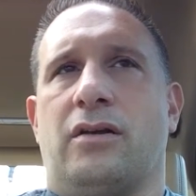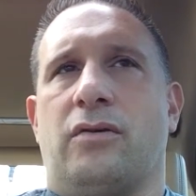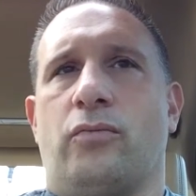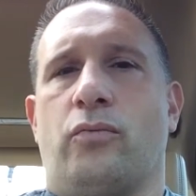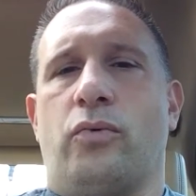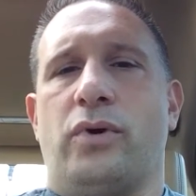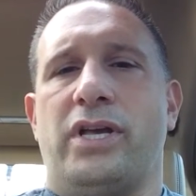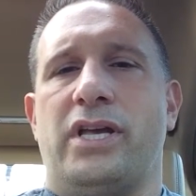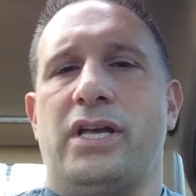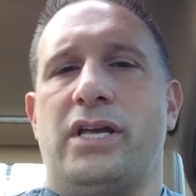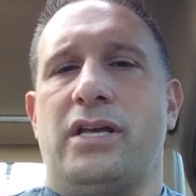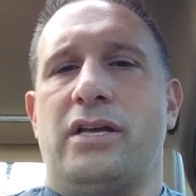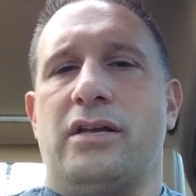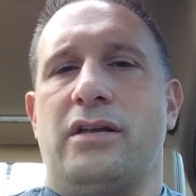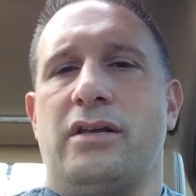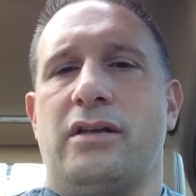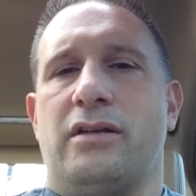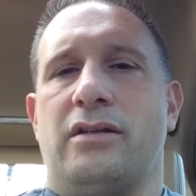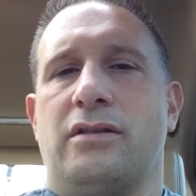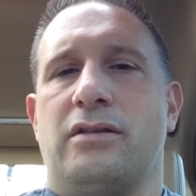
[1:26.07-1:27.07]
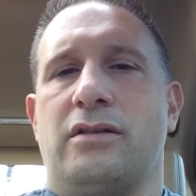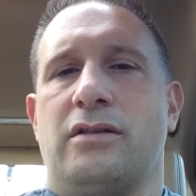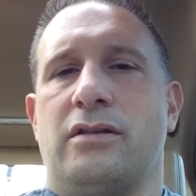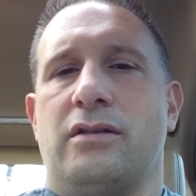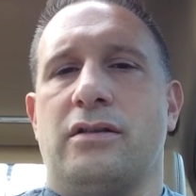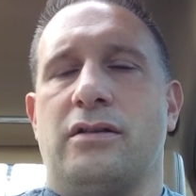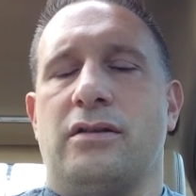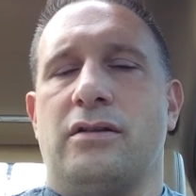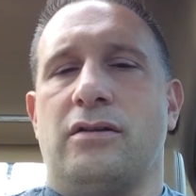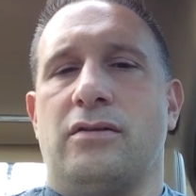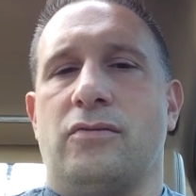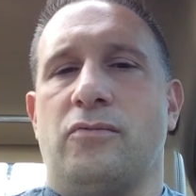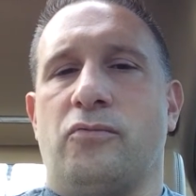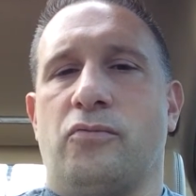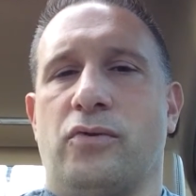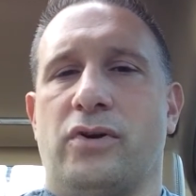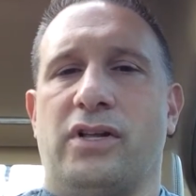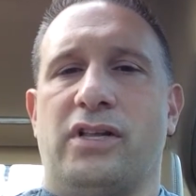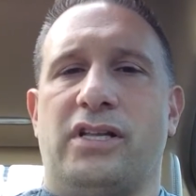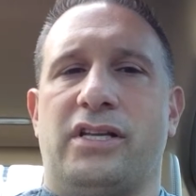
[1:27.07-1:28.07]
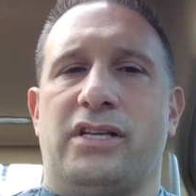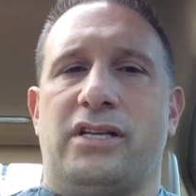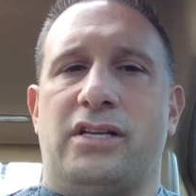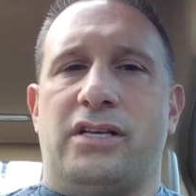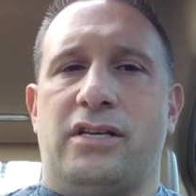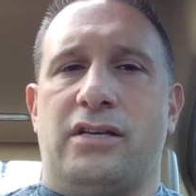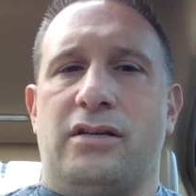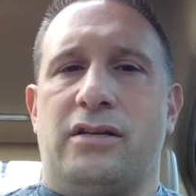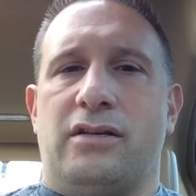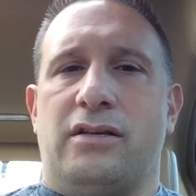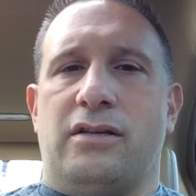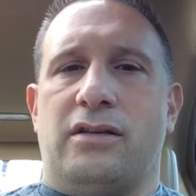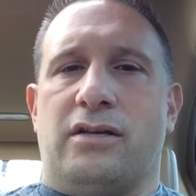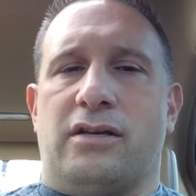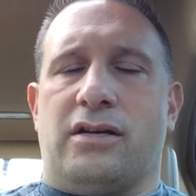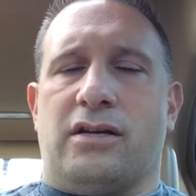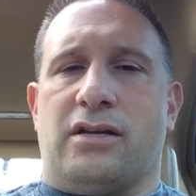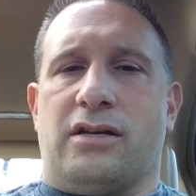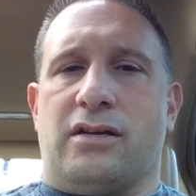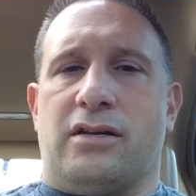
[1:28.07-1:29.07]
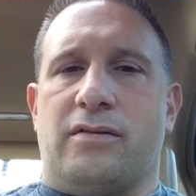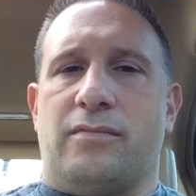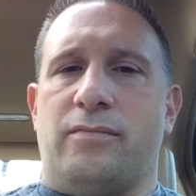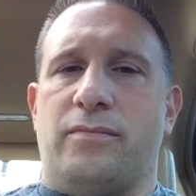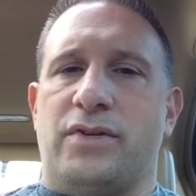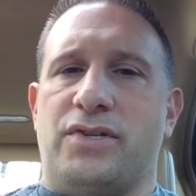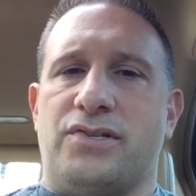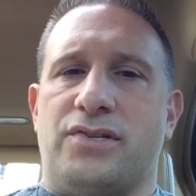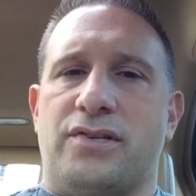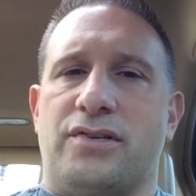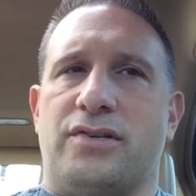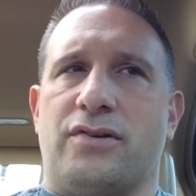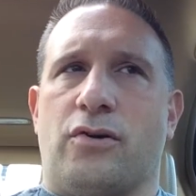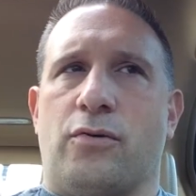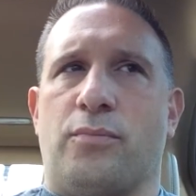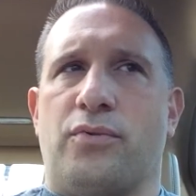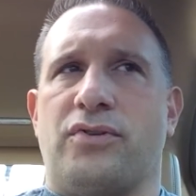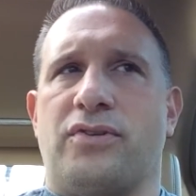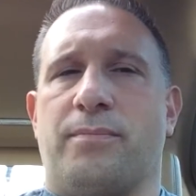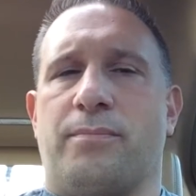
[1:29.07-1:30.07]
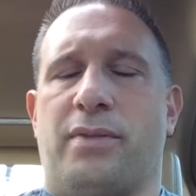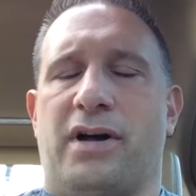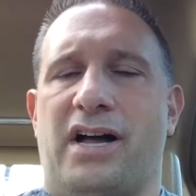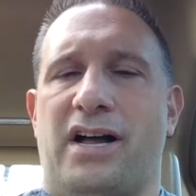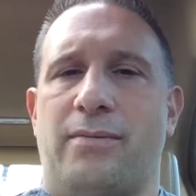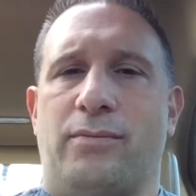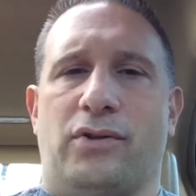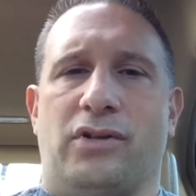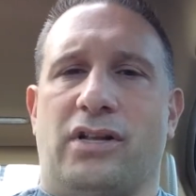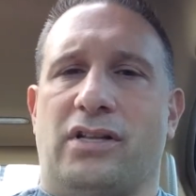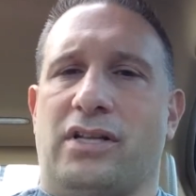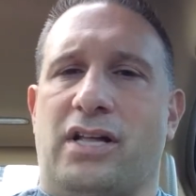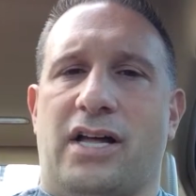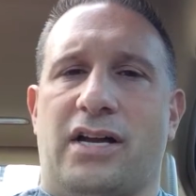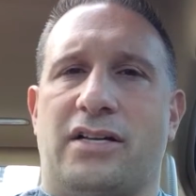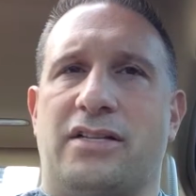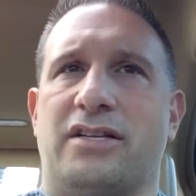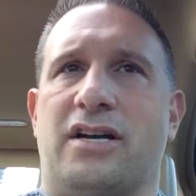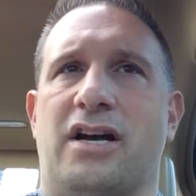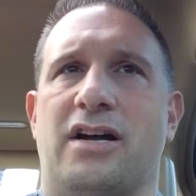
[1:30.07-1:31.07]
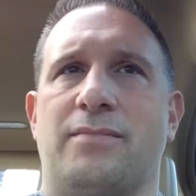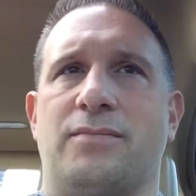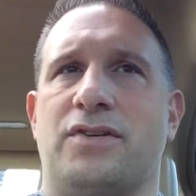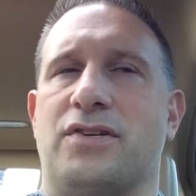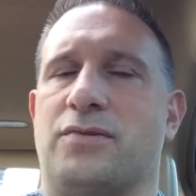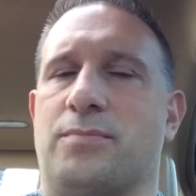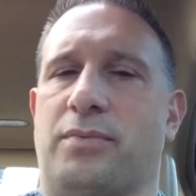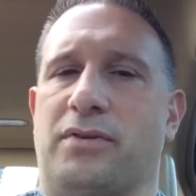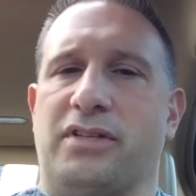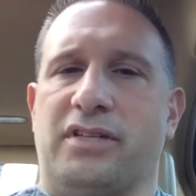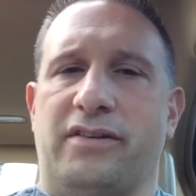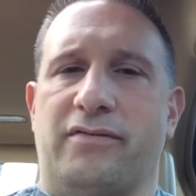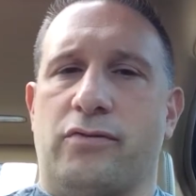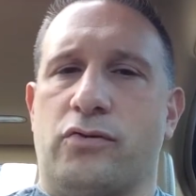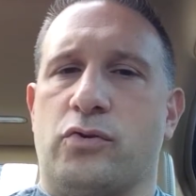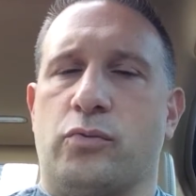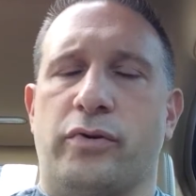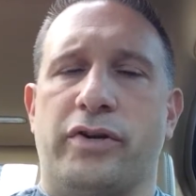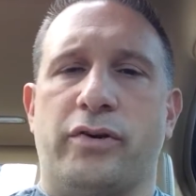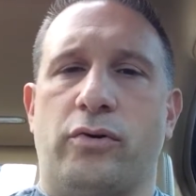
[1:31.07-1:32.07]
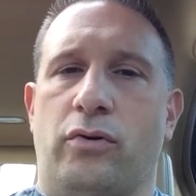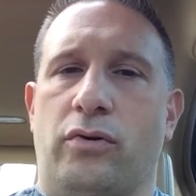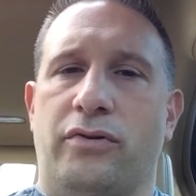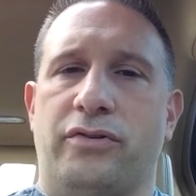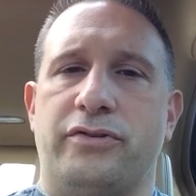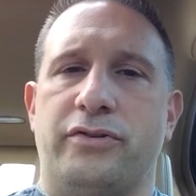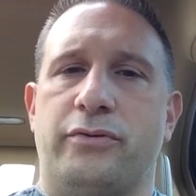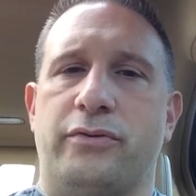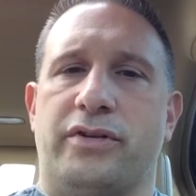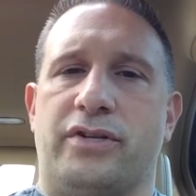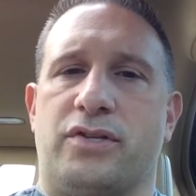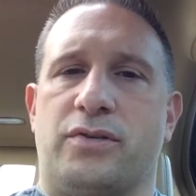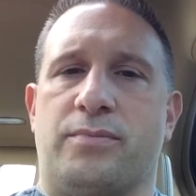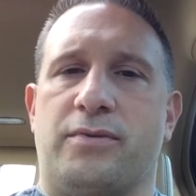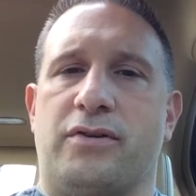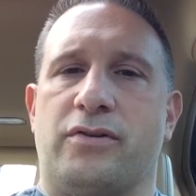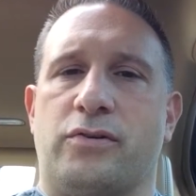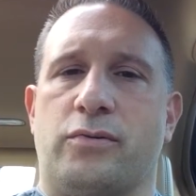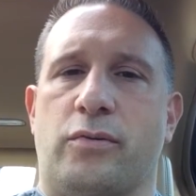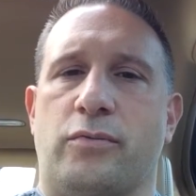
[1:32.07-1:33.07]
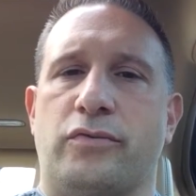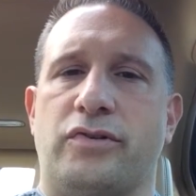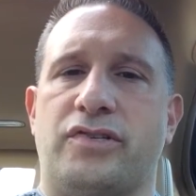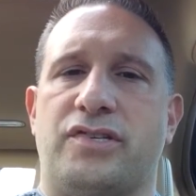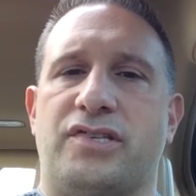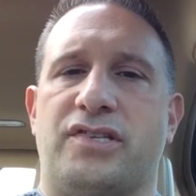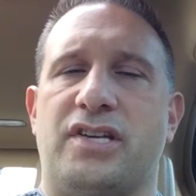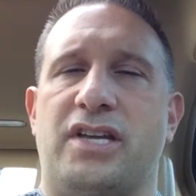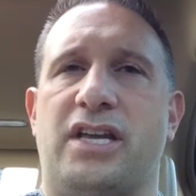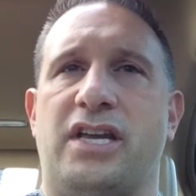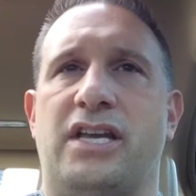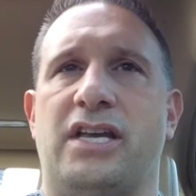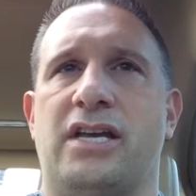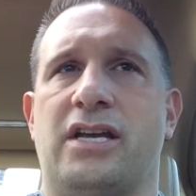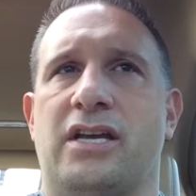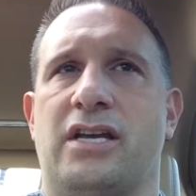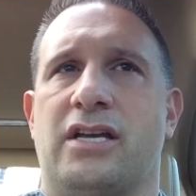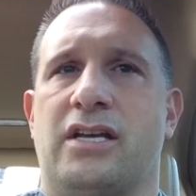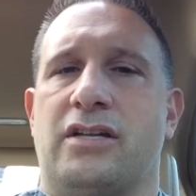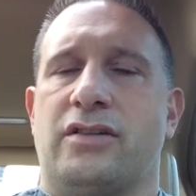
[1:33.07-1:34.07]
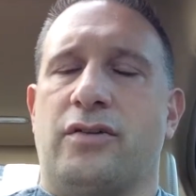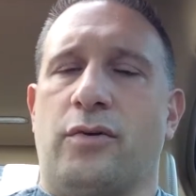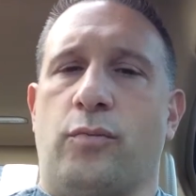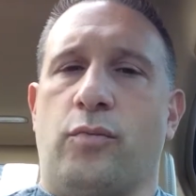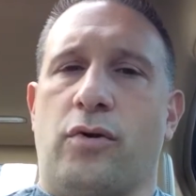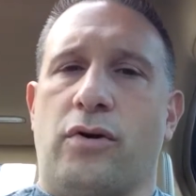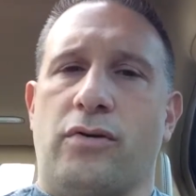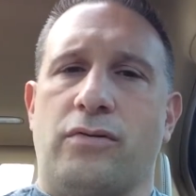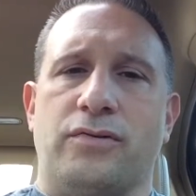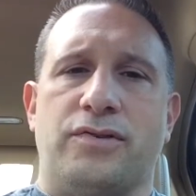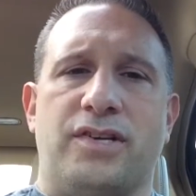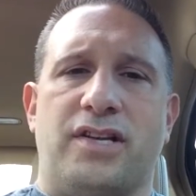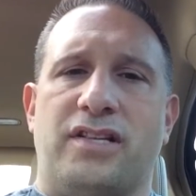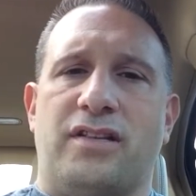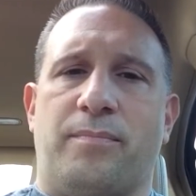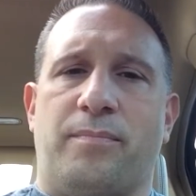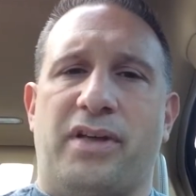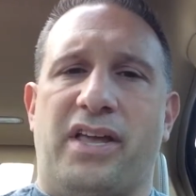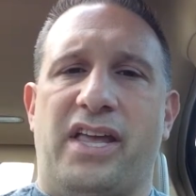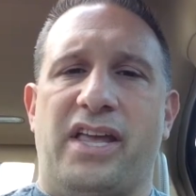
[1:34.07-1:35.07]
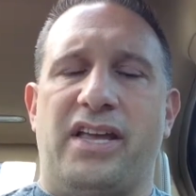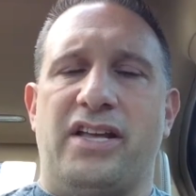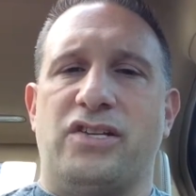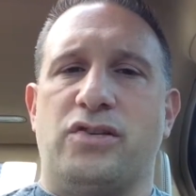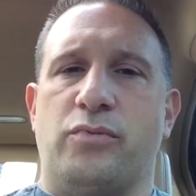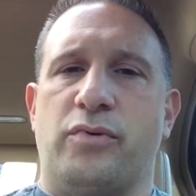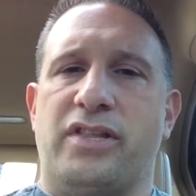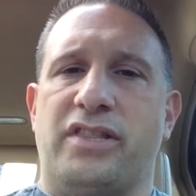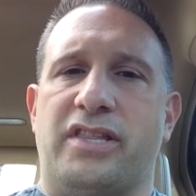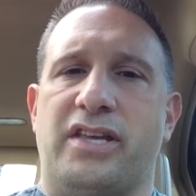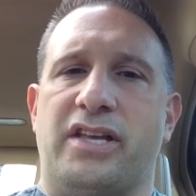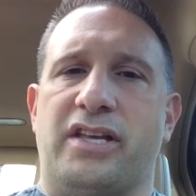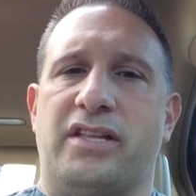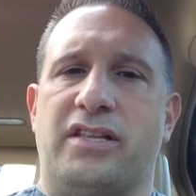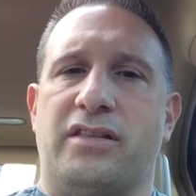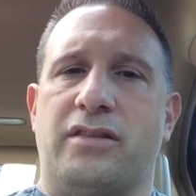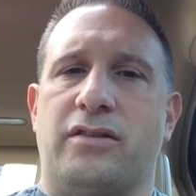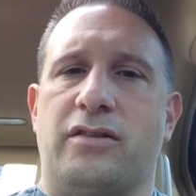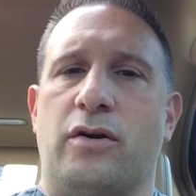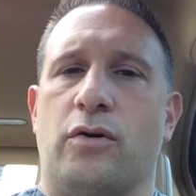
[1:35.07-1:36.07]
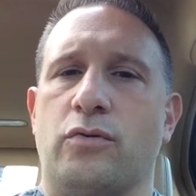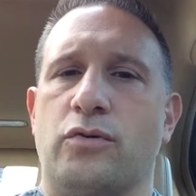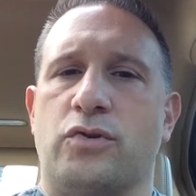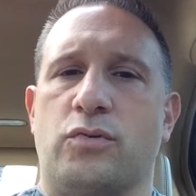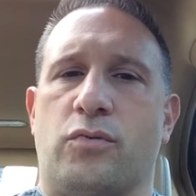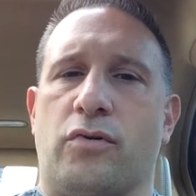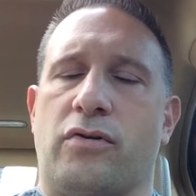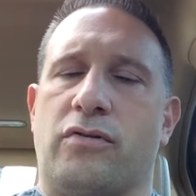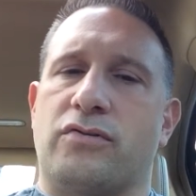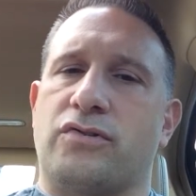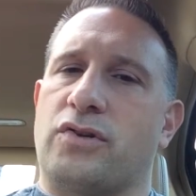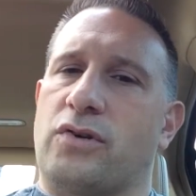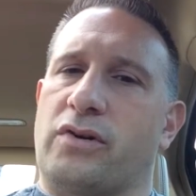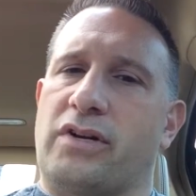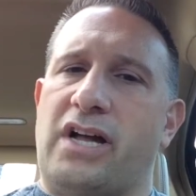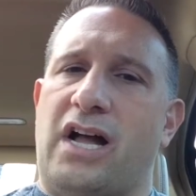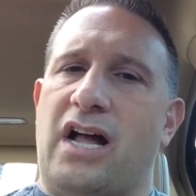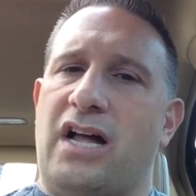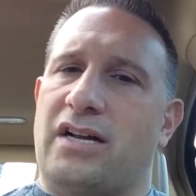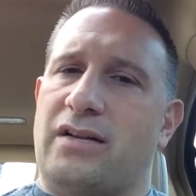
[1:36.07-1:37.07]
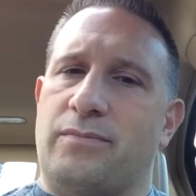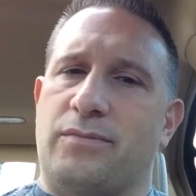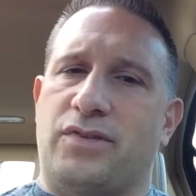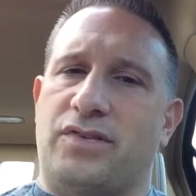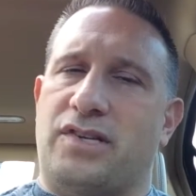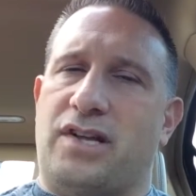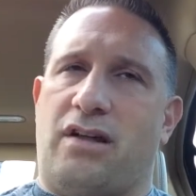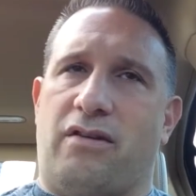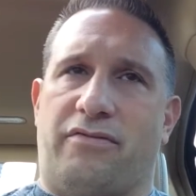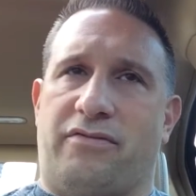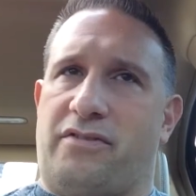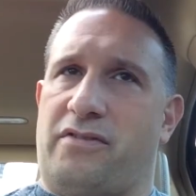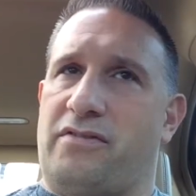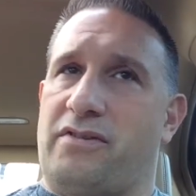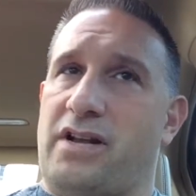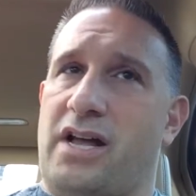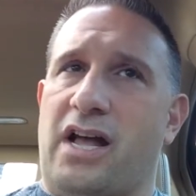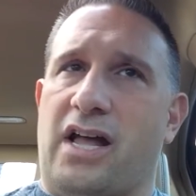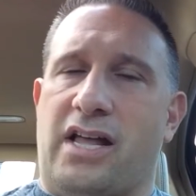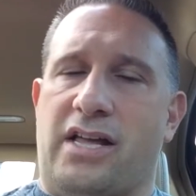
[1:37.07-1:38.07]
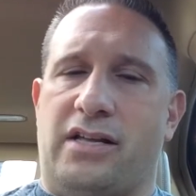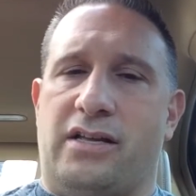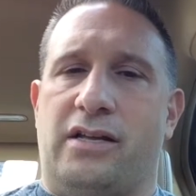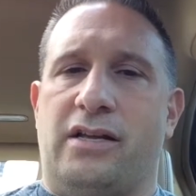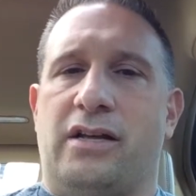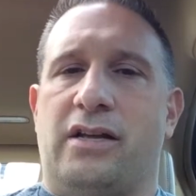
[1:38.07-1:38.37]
We really misinterpret the Bible a lot of times as believers. We all do this because when we see the words on the page, we think those words are God Himself. They're not.